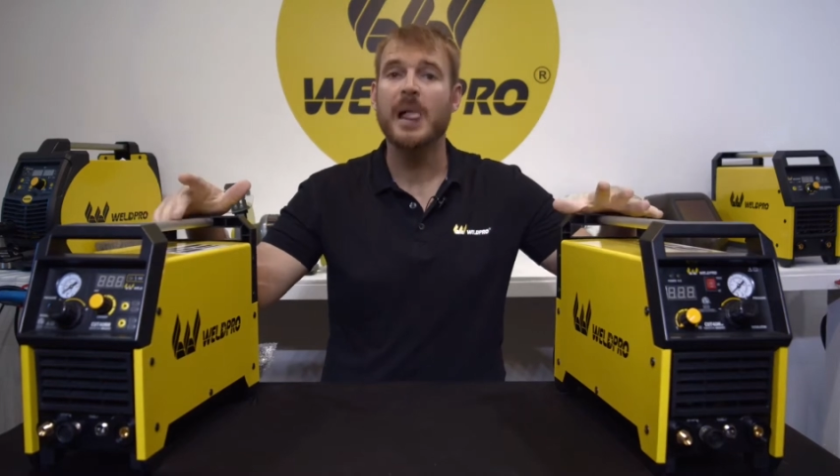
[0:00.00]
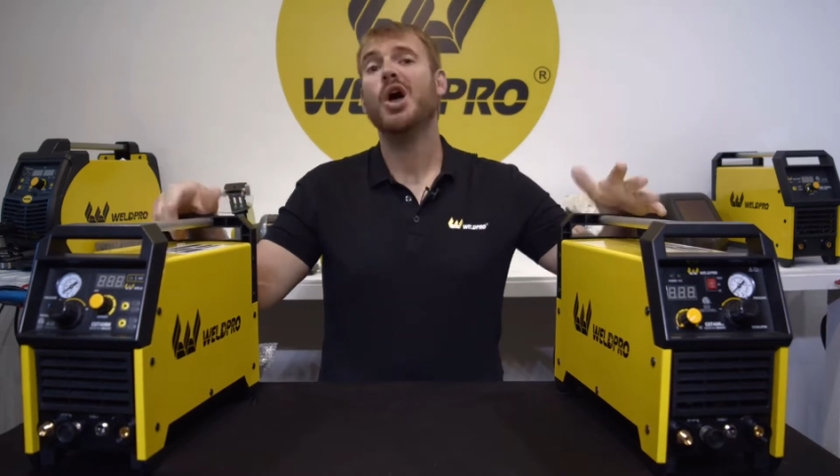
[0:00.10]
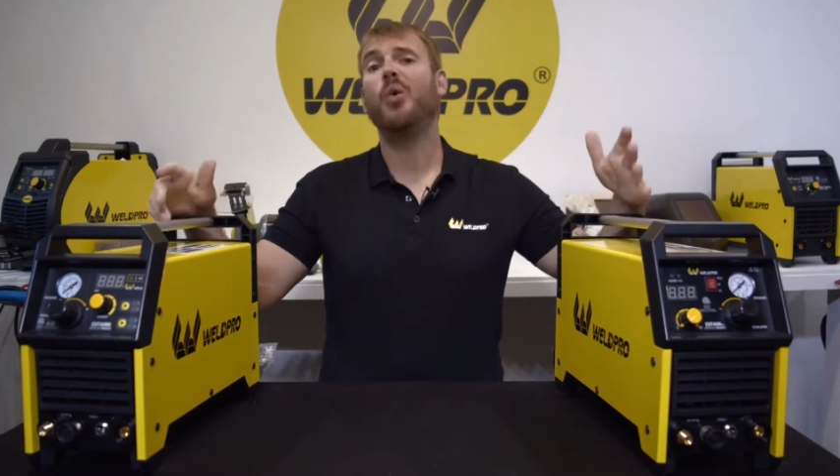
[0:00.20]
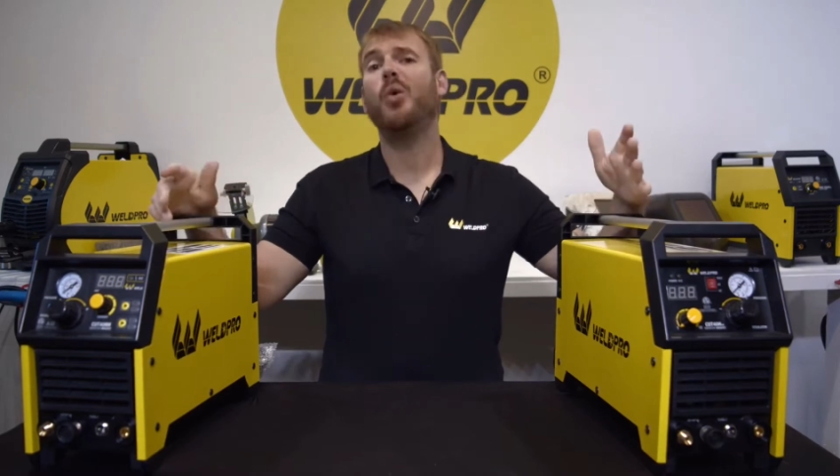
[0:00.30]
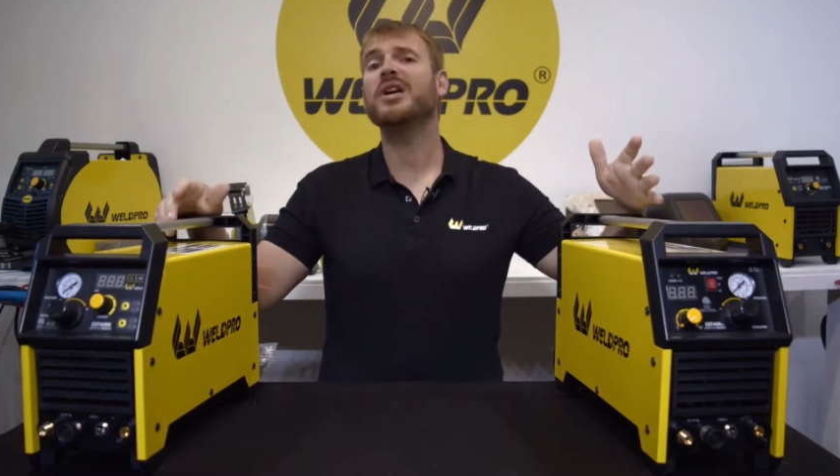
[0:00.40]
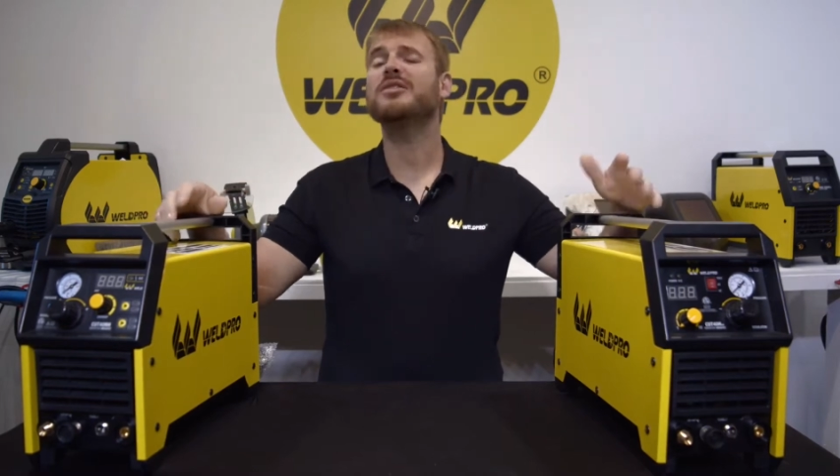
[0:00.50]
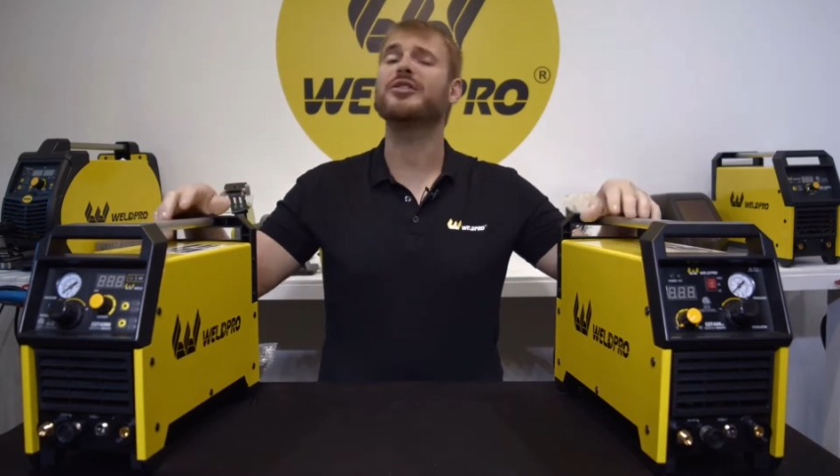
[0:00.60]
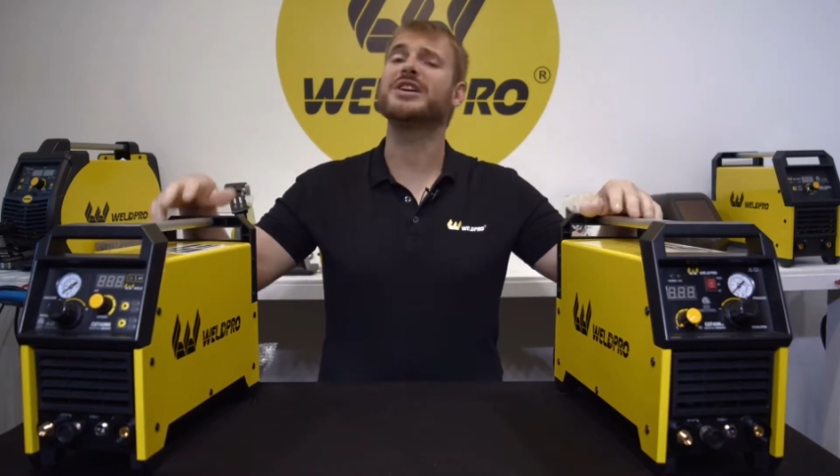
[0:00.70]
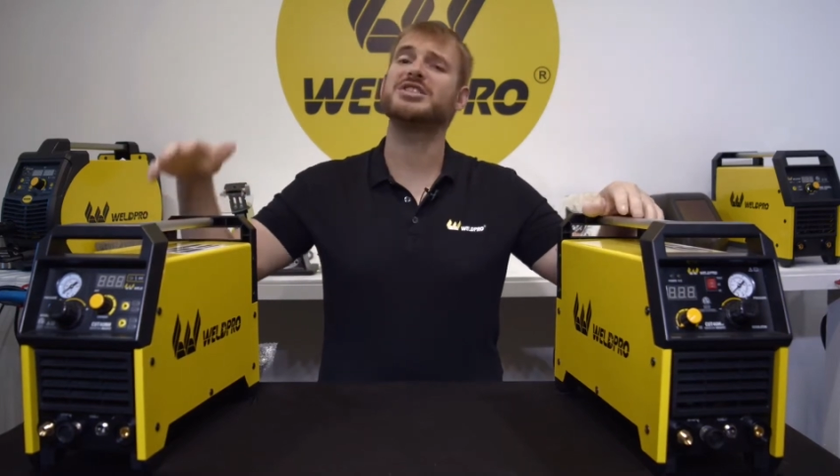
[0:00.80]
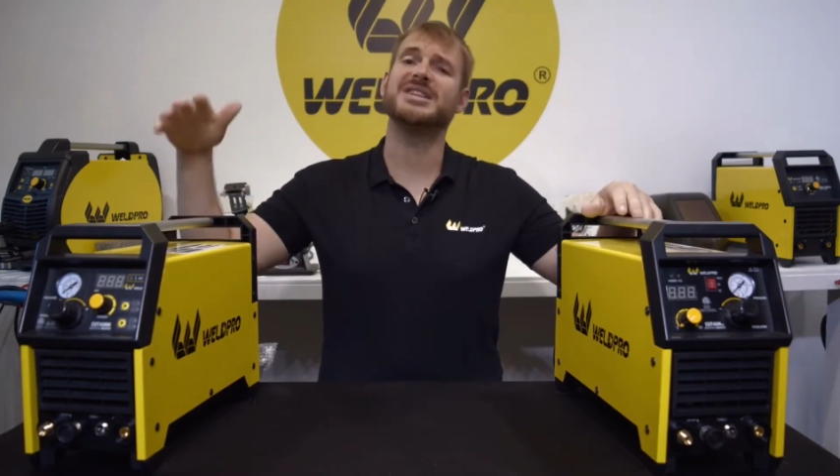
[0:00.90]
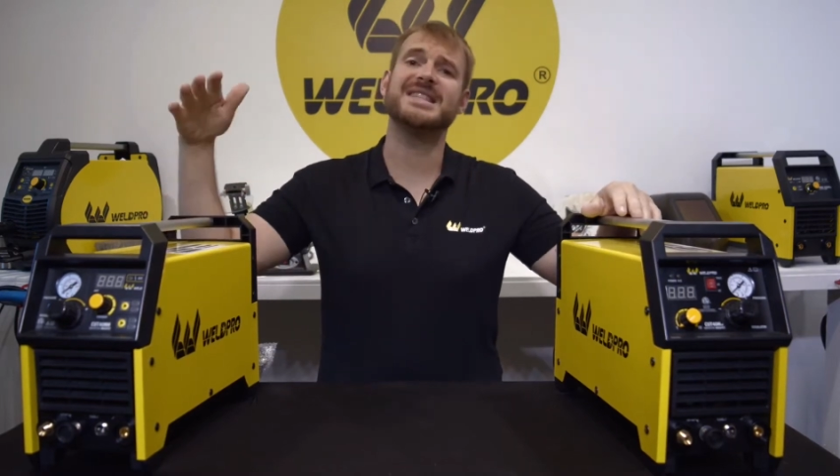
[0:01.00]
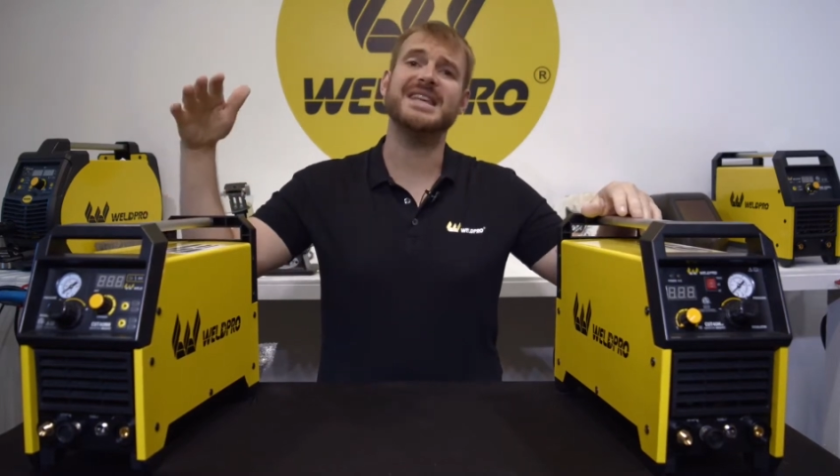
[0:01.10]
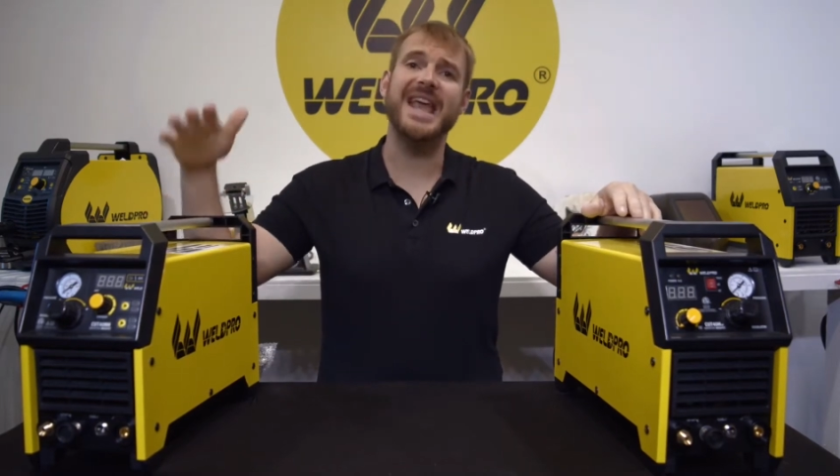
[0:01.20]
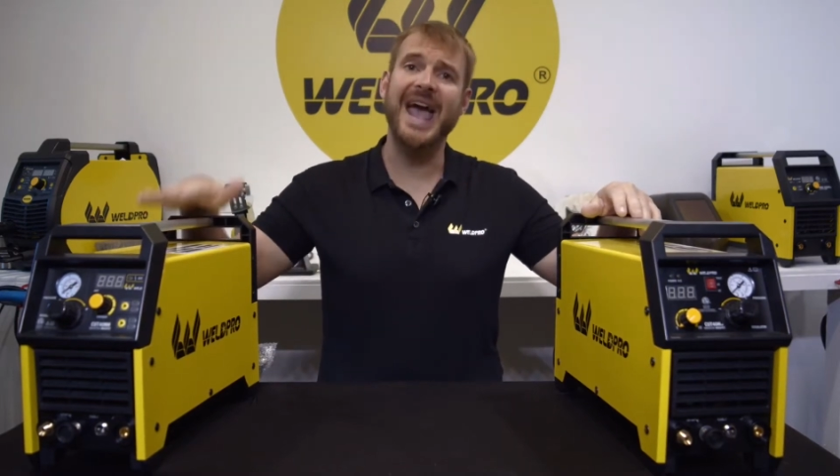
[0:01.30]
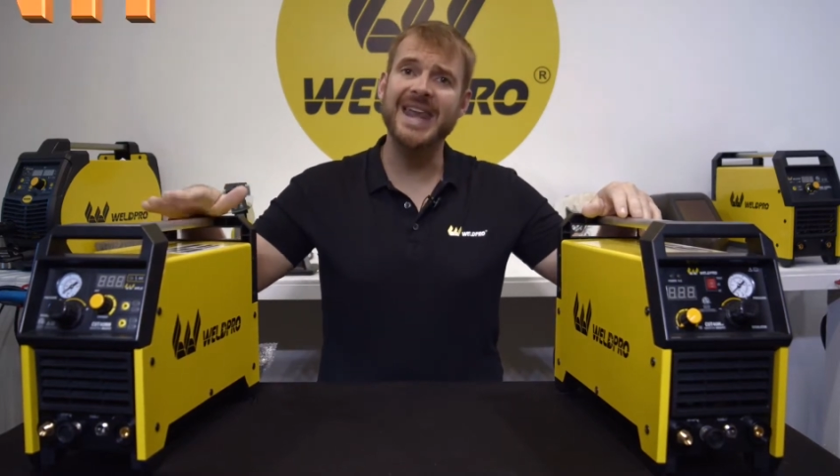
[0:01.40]
One of which is
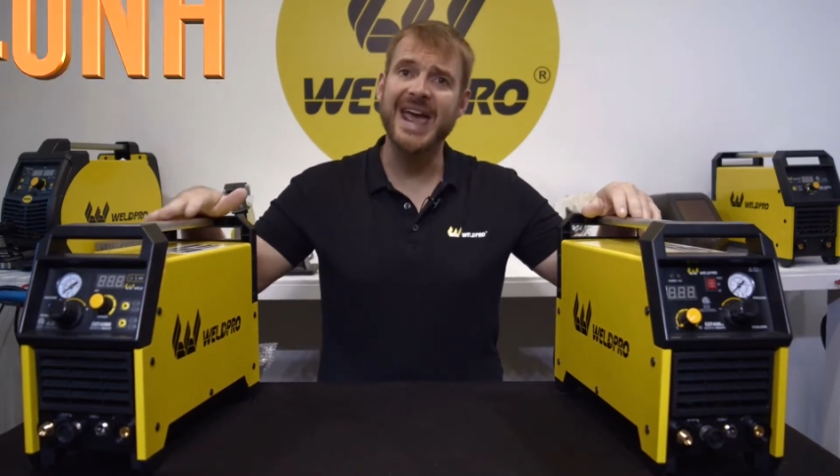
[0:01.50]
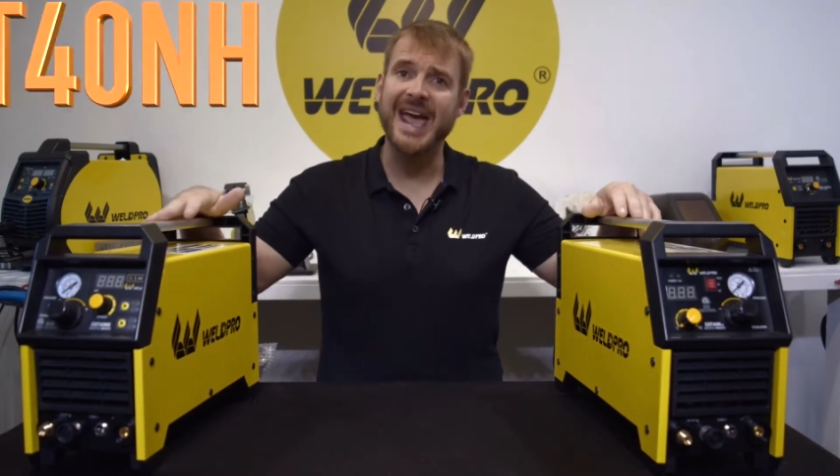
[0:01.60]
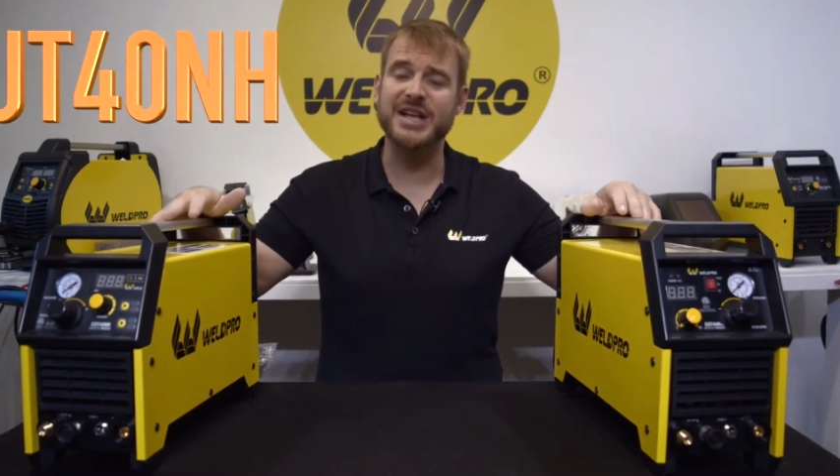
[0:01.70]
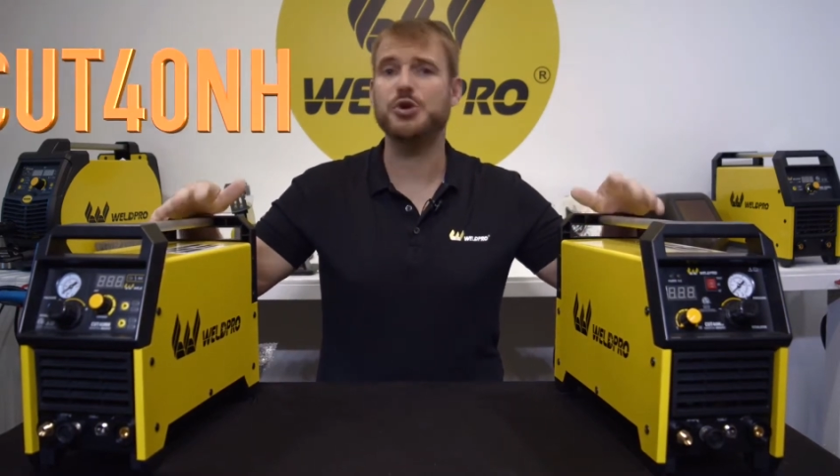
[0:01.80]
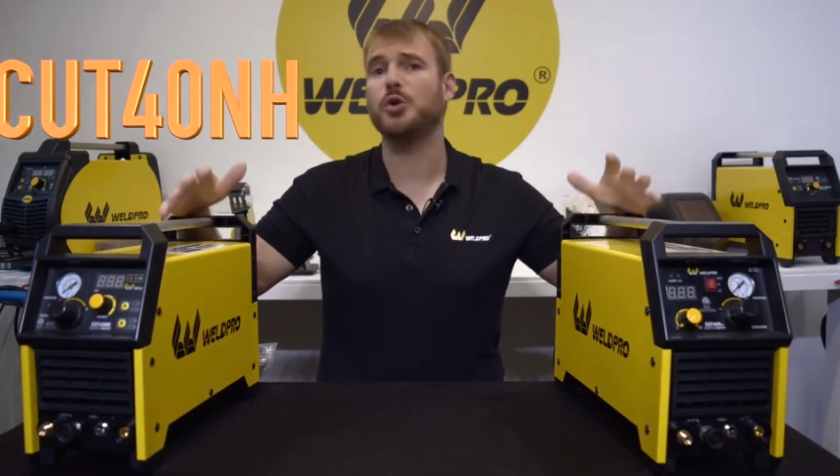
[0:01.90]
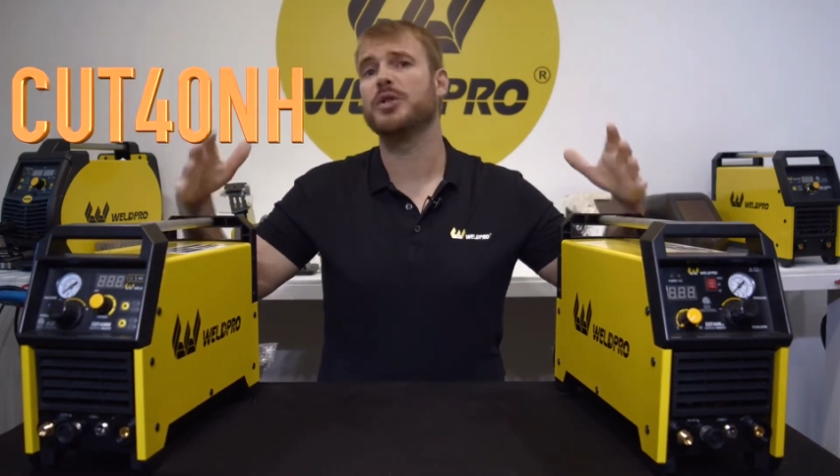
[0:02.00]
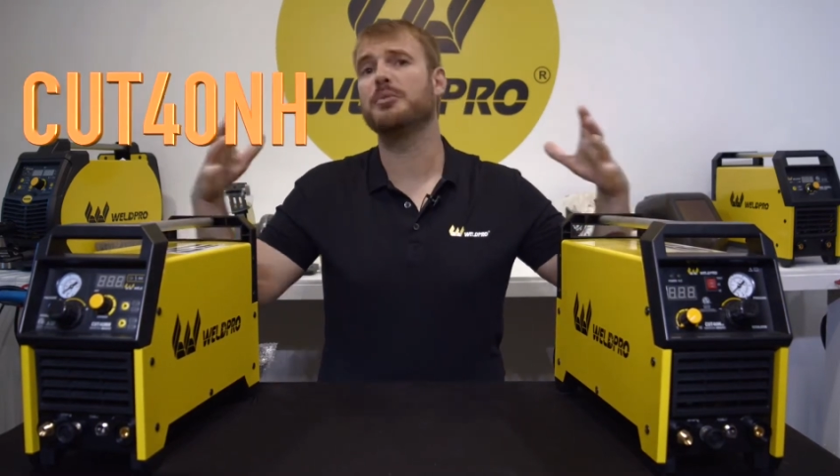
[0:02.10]
the N H or the